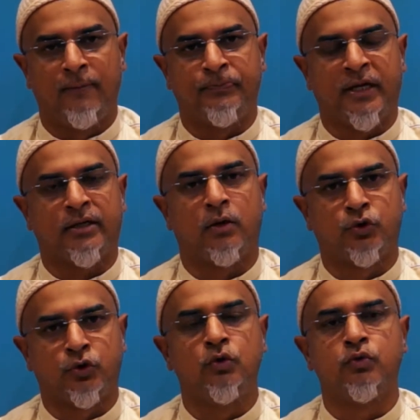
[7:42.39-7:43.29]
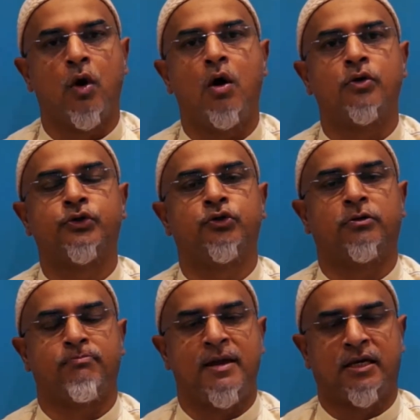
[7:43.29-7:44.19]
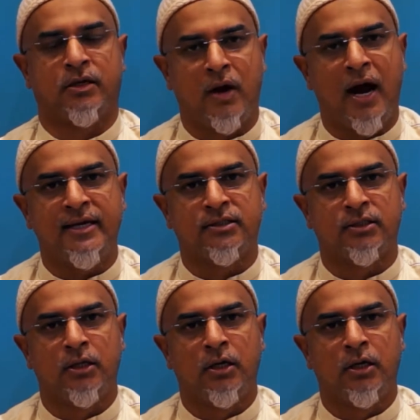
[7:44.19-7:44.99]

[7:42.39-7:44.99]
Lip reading: That two wrongs do not make a right,